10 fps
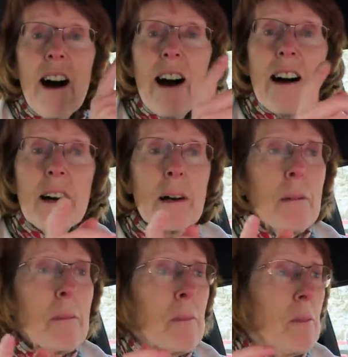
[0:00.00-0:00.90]

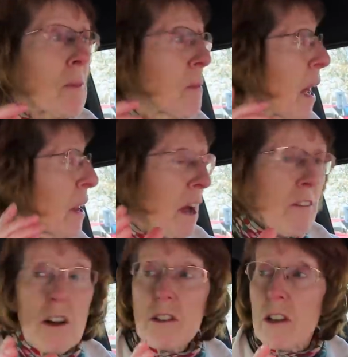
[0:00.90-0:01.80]
And
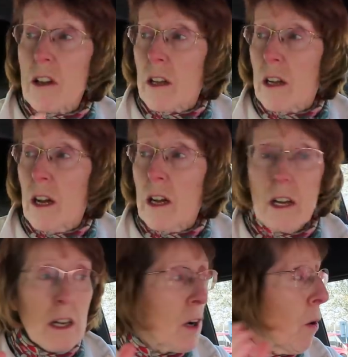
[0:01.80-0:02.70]
I've got a
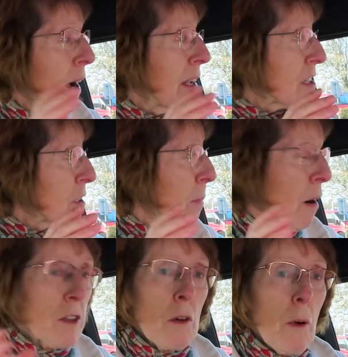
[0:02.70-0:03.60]
quiet
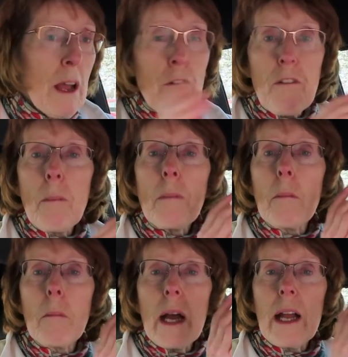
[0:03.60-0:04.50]
spot away from
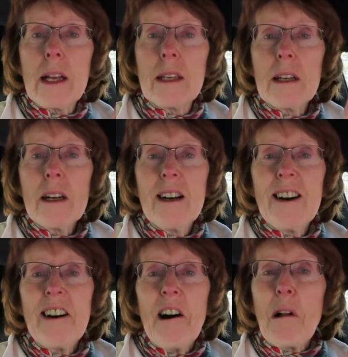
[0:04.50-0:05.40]
the main
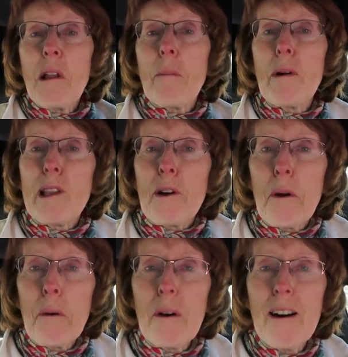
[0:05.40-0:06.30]

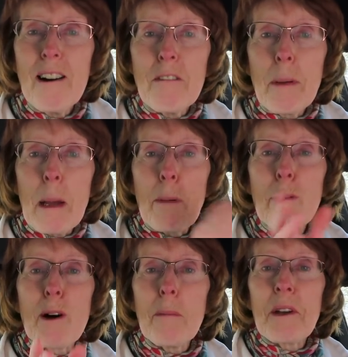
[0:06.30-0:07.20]
hullabaloo of
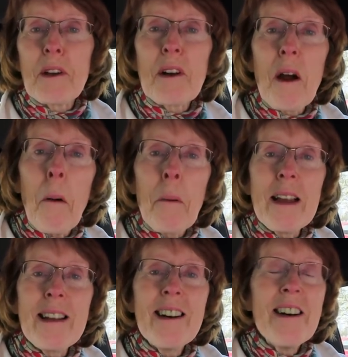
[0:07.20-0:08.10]
people coming and
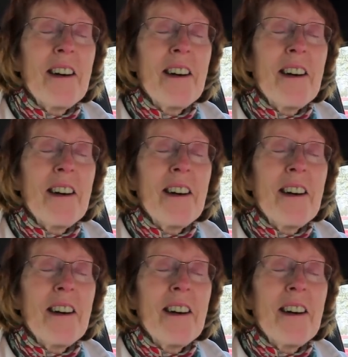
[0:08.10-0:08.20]
going.